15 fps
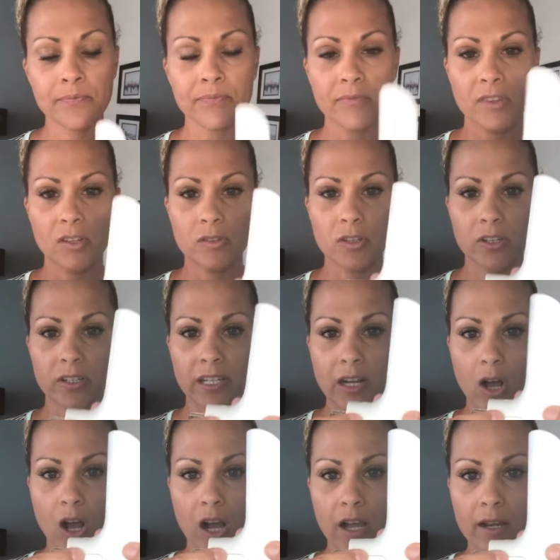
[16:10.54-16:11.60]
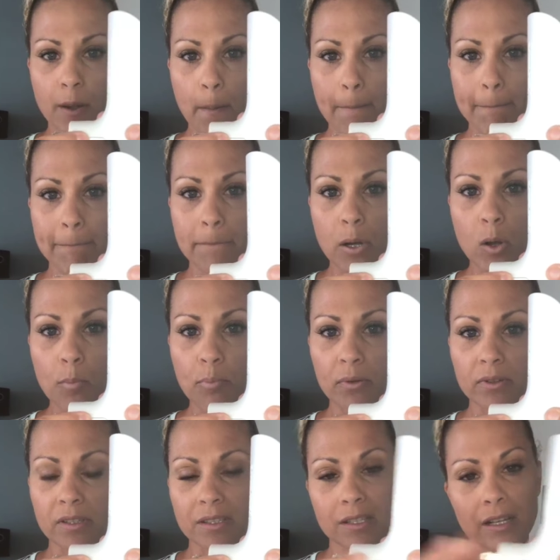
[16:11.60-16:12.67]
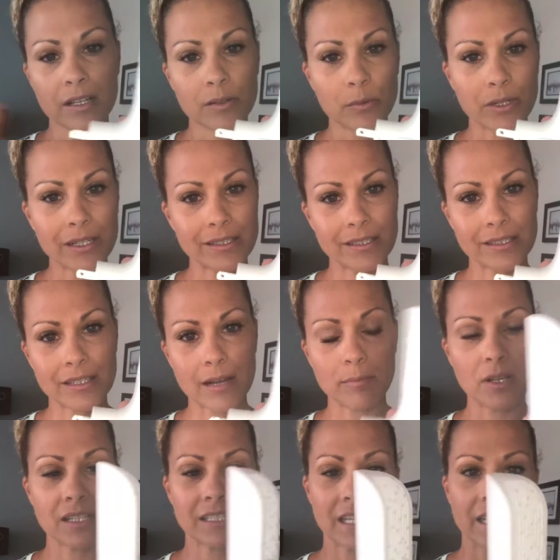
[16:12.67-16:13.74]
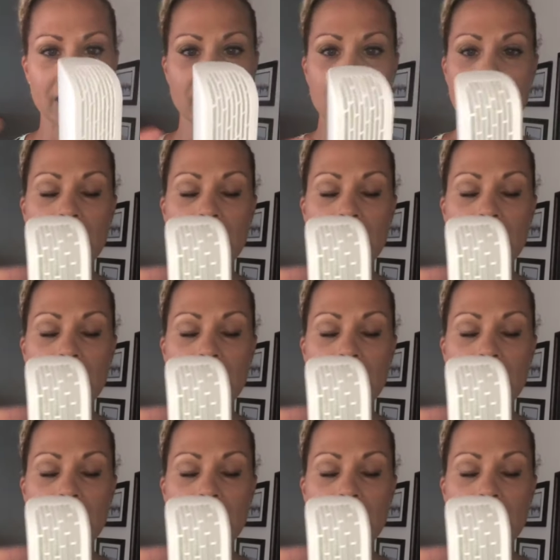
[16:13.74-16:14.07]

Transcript: You turn it on, boop, it's not gonna work because it's not plugged in.